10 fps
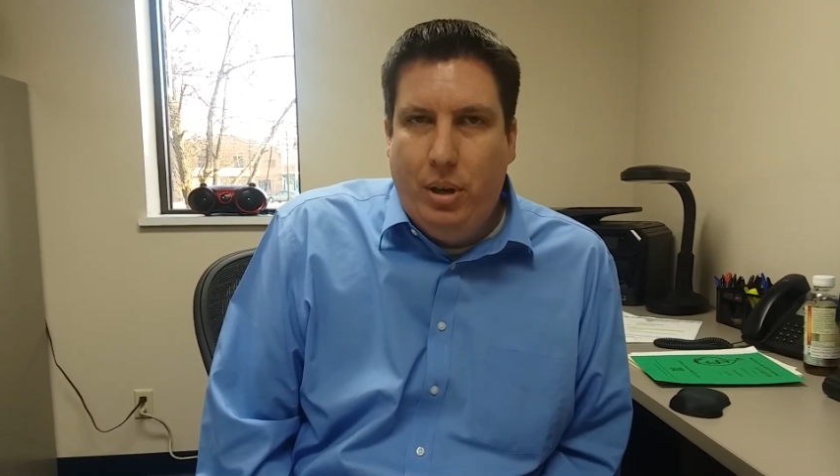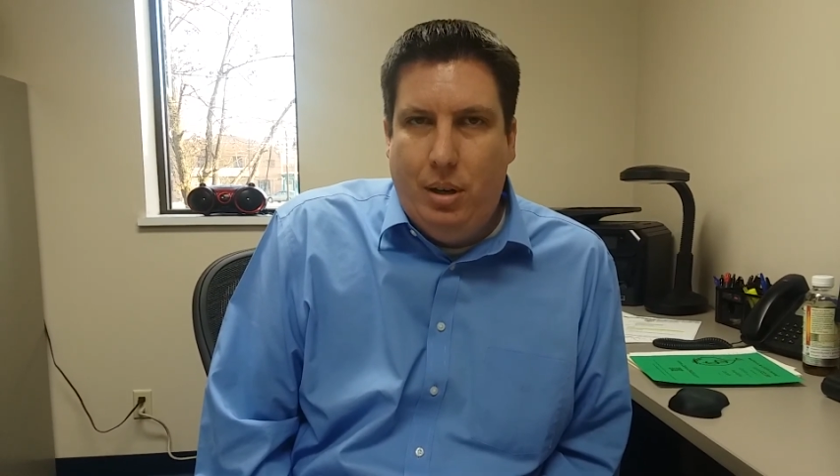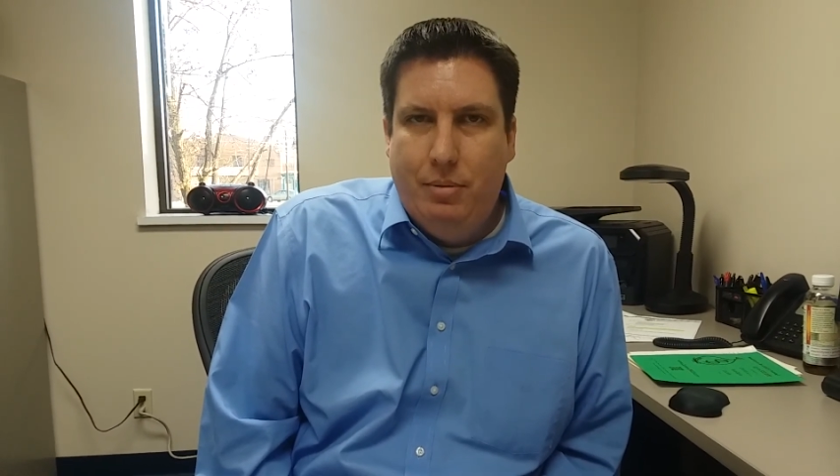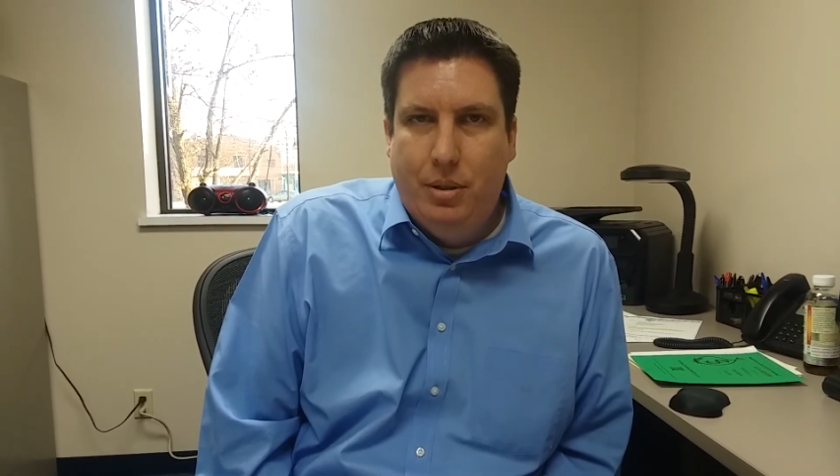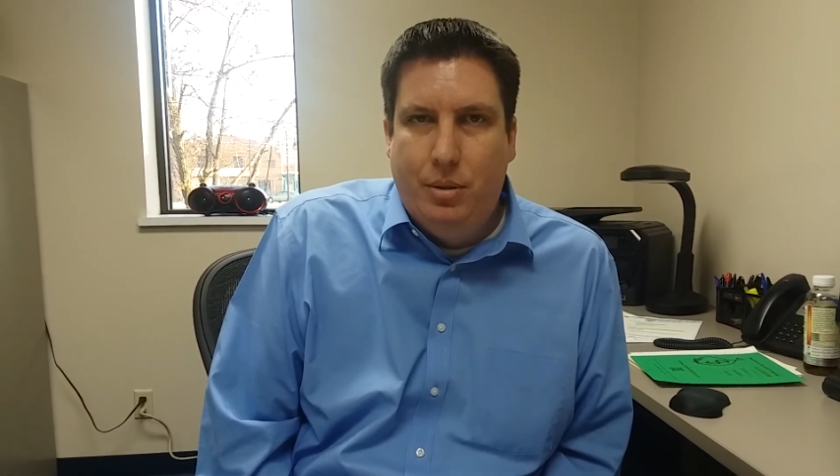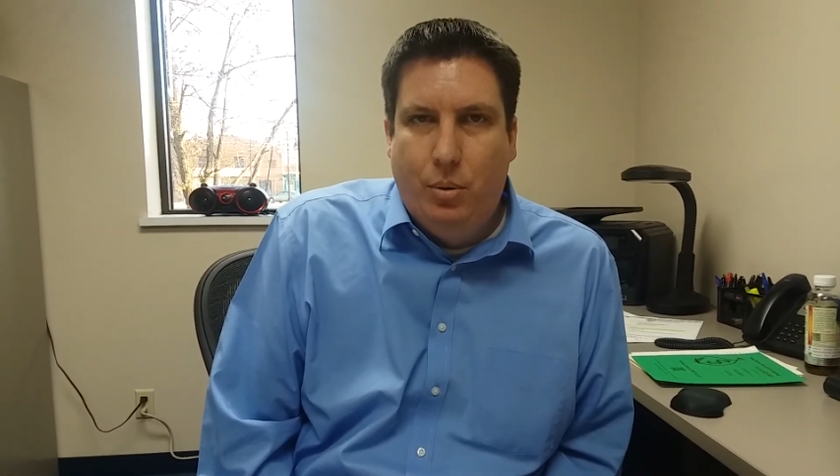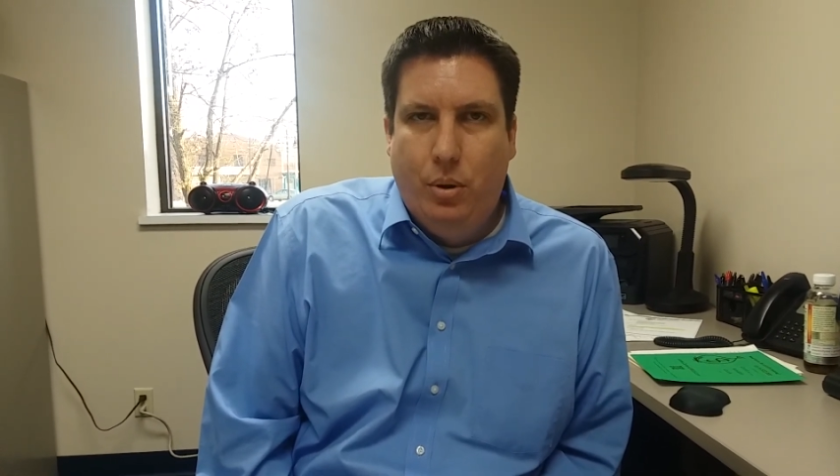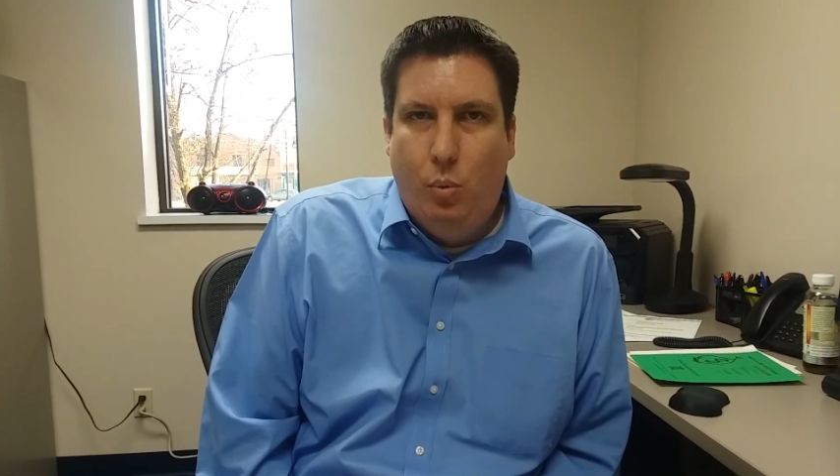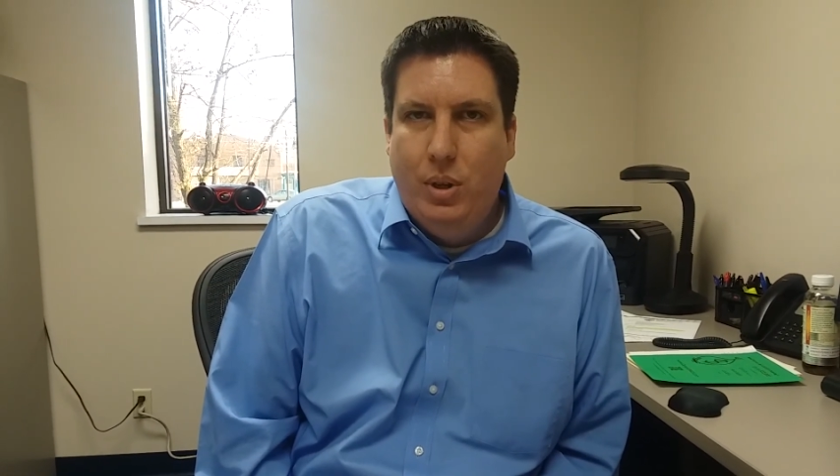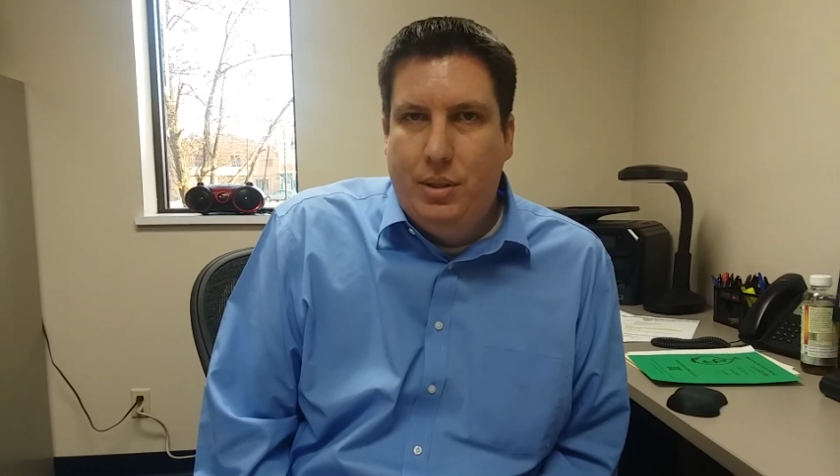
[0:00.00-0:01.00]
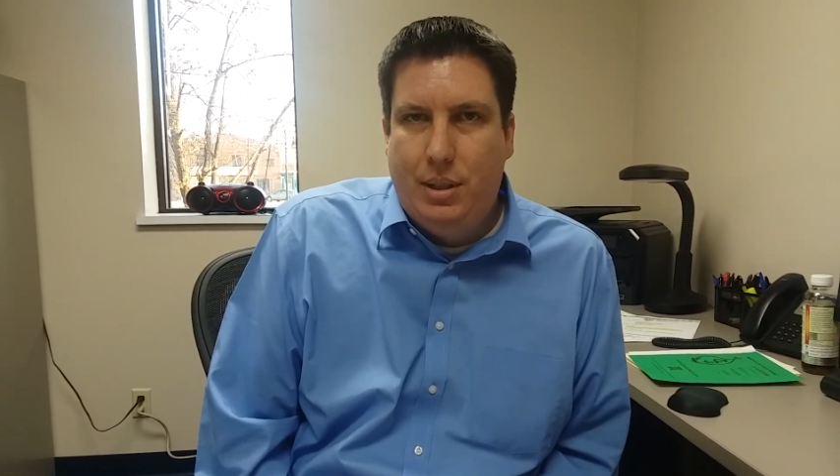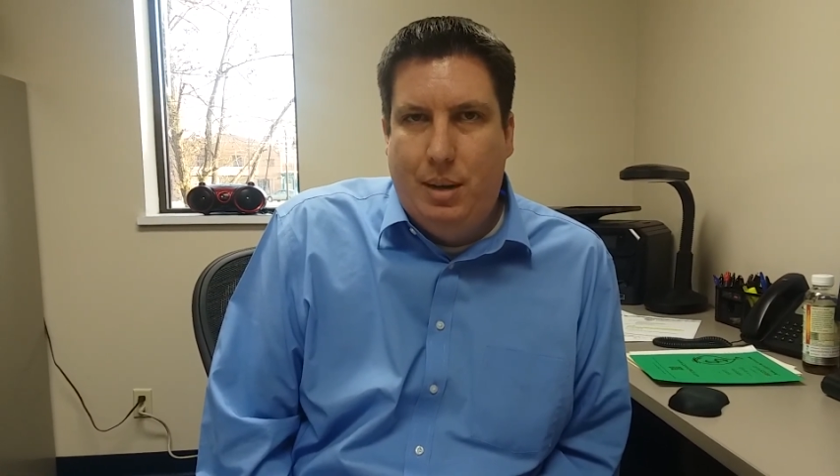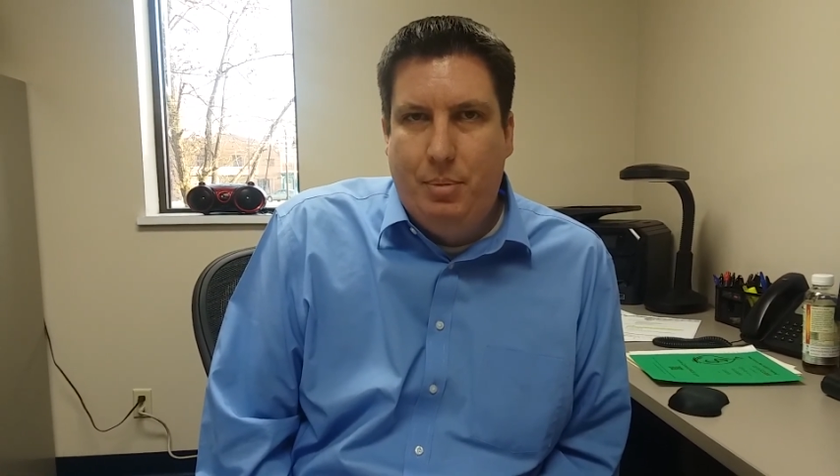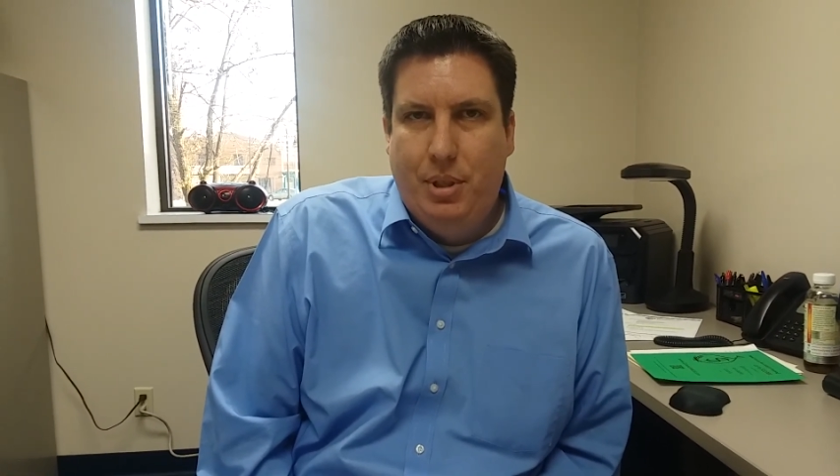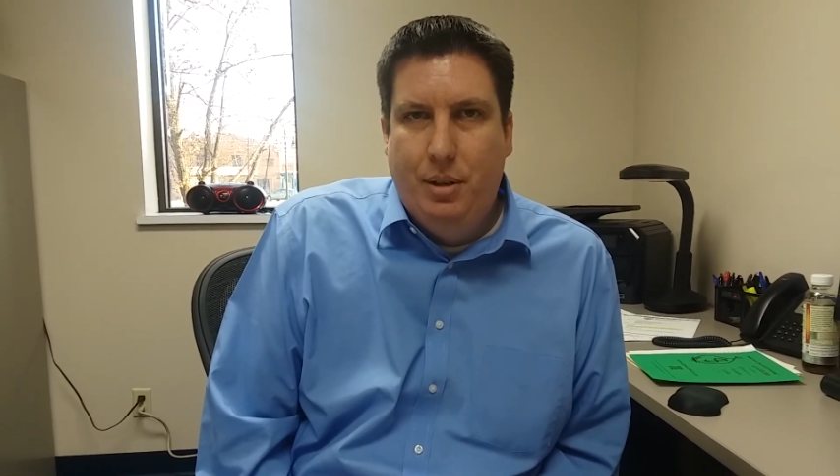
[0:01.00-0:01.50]
office or the One
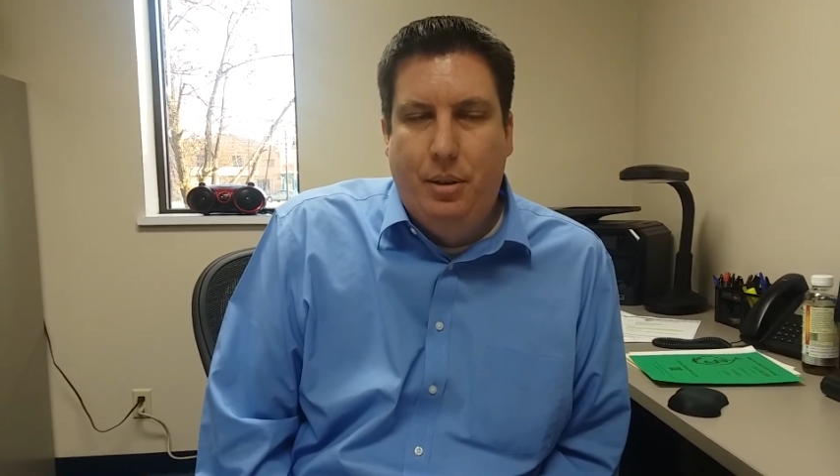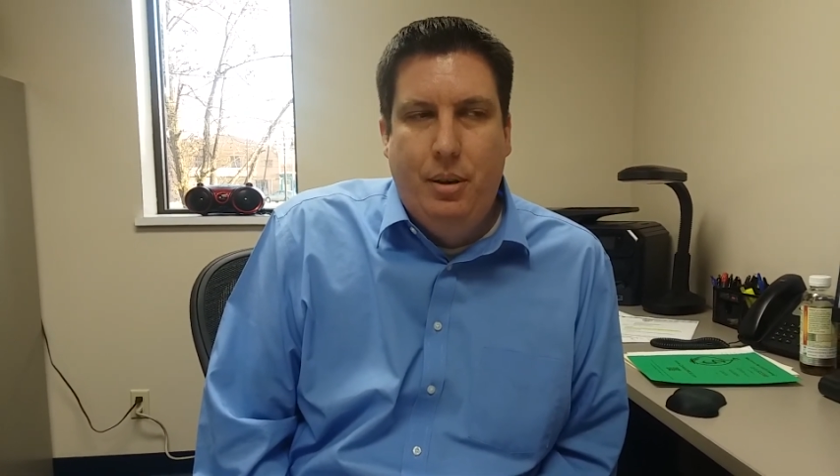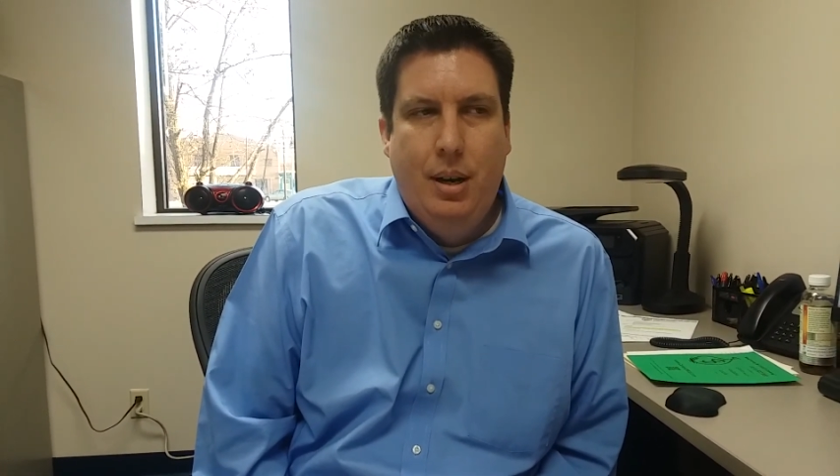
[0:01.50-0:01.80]
Stop Center,